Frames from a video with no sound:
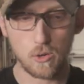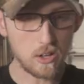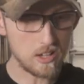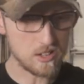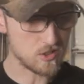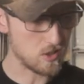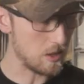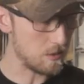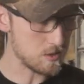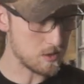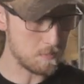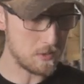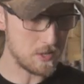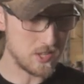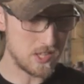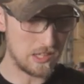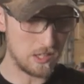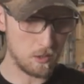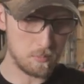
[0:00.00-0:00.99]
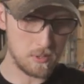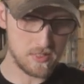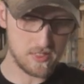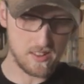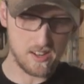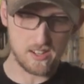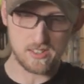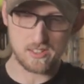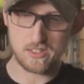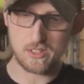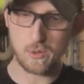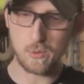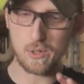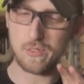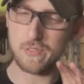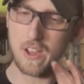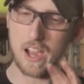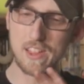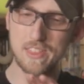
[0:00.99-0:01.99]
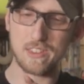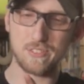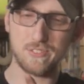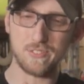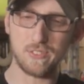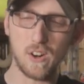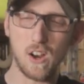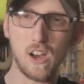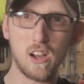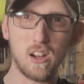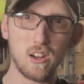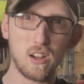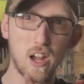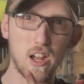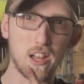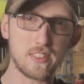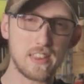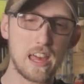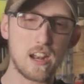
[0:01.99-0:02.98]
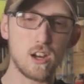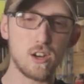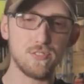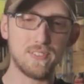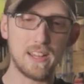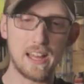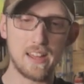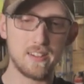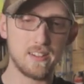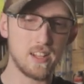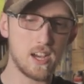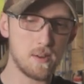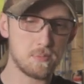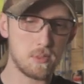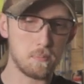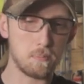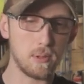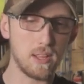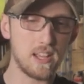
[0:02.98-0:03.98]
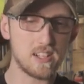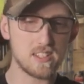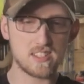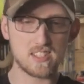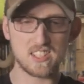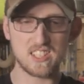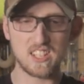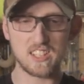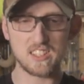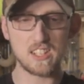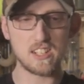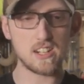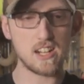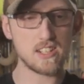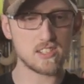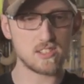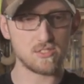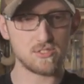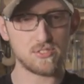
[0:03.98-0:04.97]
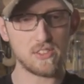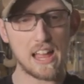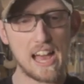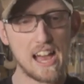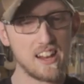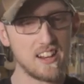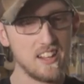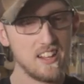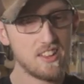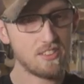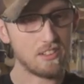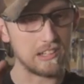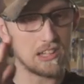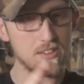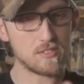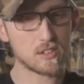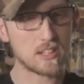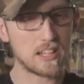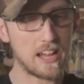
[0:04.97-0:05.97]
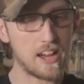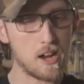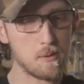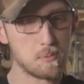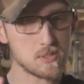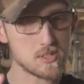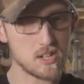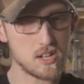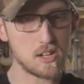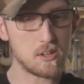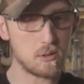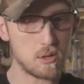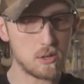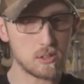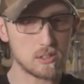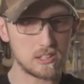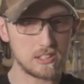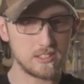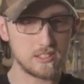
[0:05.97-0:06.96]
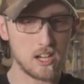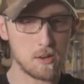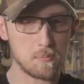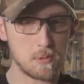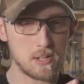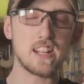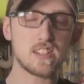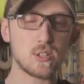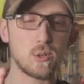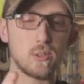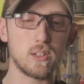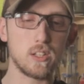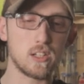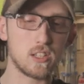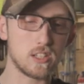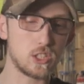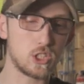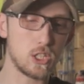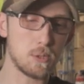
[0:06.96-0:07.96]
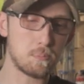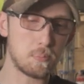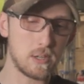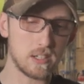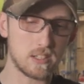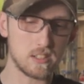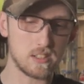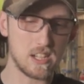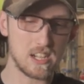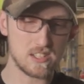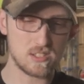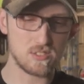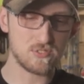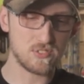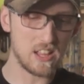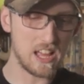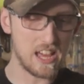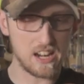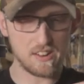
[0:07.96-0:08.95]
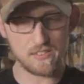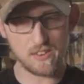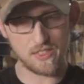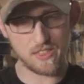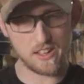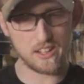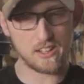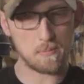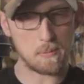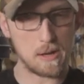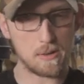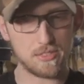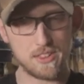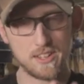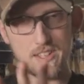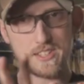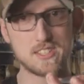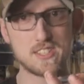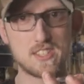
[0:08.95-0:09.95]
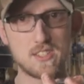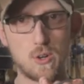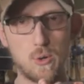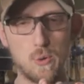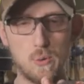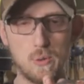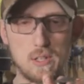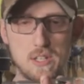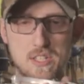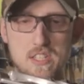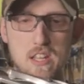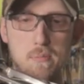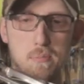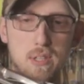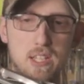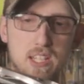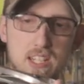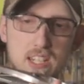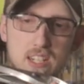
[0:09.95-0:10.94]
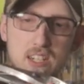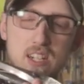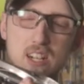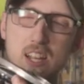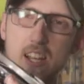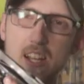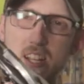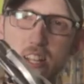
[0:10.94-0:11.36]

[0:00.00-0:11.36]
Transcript: Okay, so that was a busy little bit there. So we've got the frog, I got that all flattened up, the blade is sitting on there nice and flat, the lever cap is all cleaned up, it's holding onto the chip breaker nice and flat, everything about this whole assembly here